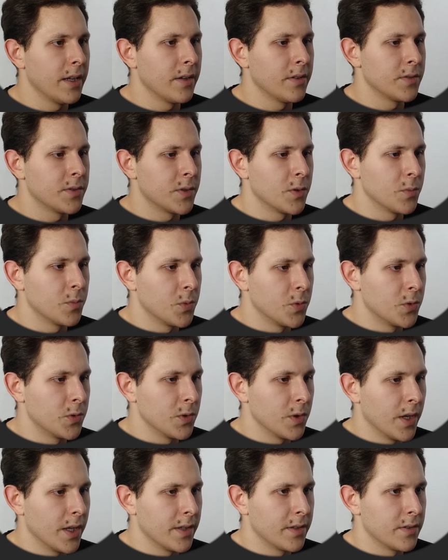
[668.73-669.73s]
I also put
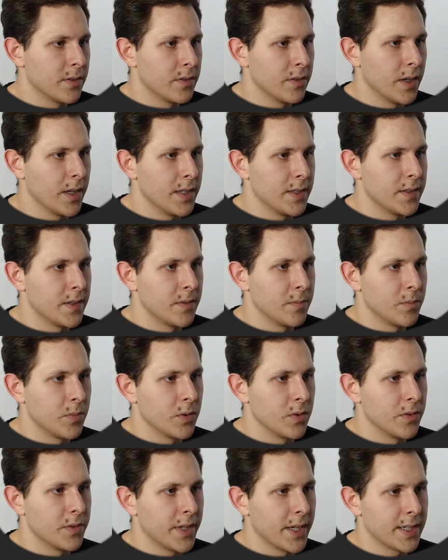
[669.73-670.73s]
together a
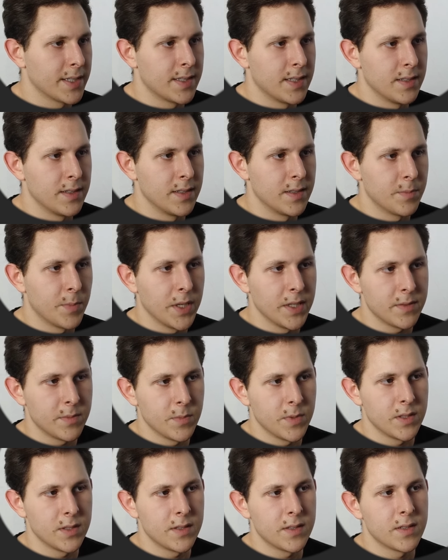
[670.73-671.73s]
simple text and
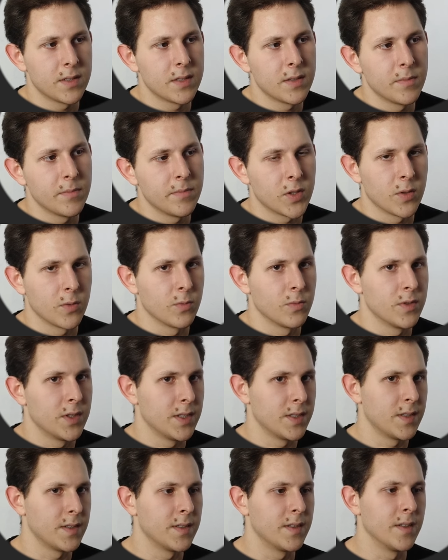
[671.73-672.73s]
displacement. So
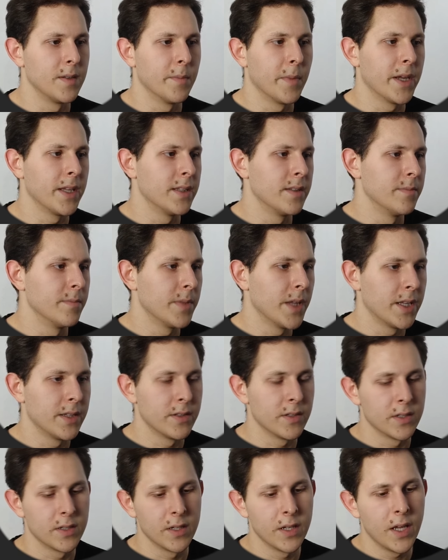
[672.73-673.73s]
this is the made in
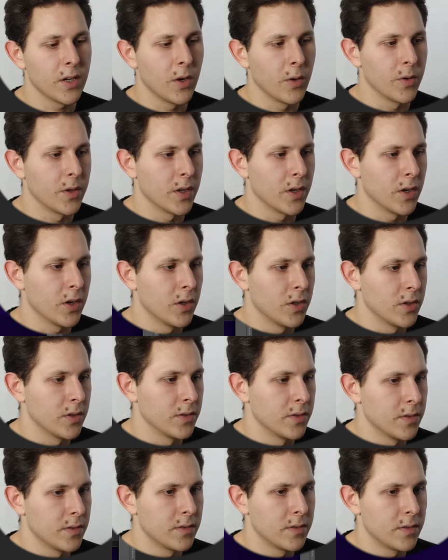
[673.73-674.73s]
Blender going on